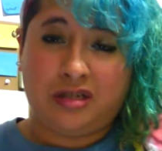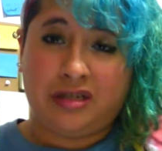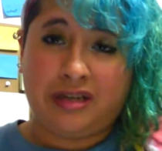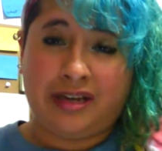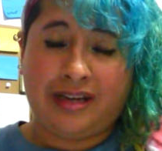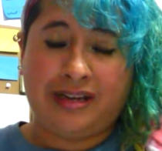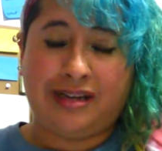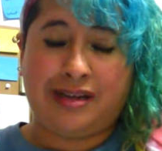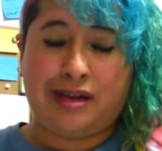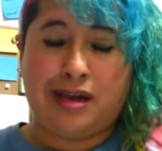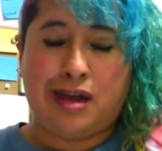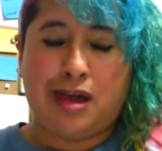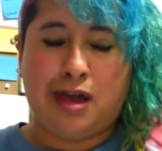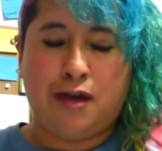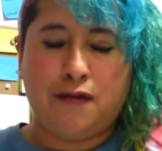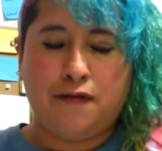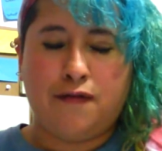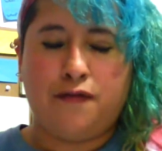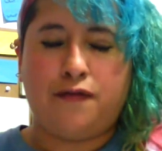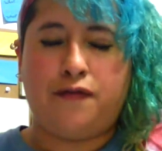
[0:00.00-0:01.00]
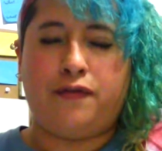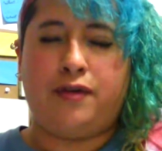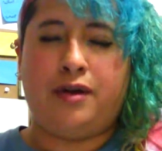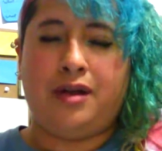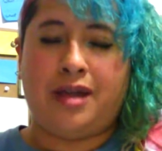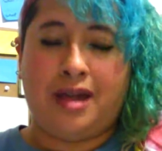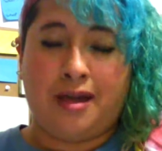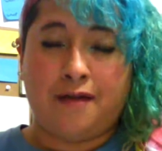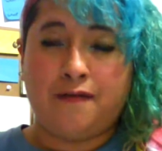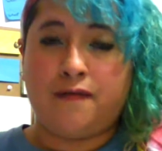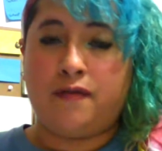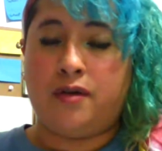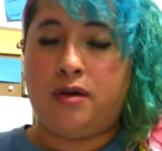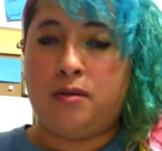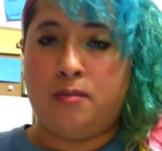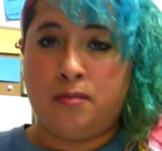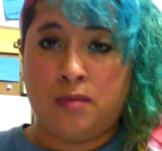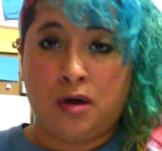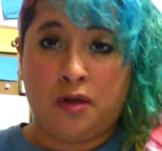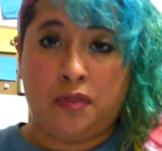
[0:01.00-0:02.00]
like every
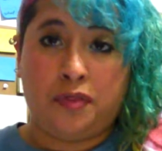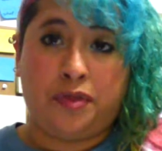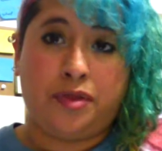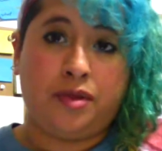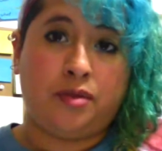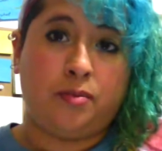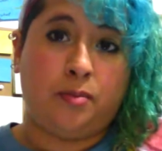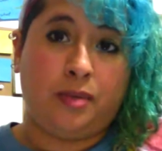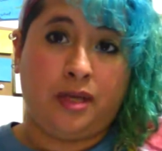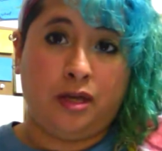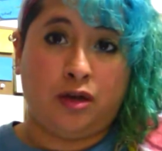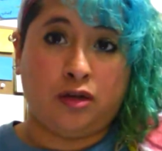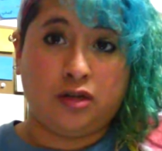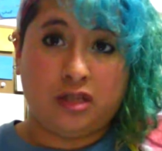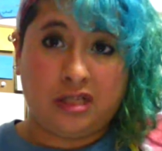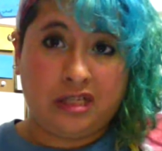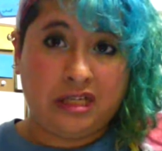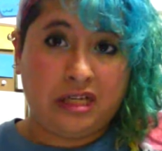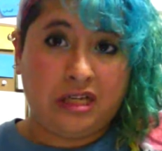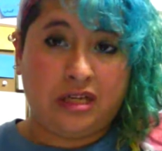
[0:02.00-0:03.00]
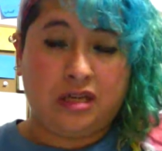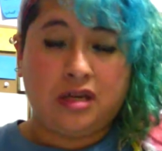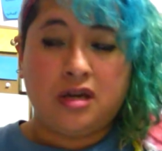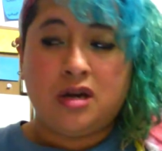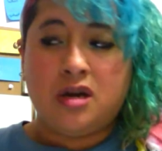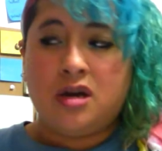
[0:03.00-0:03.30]
month beyond tea.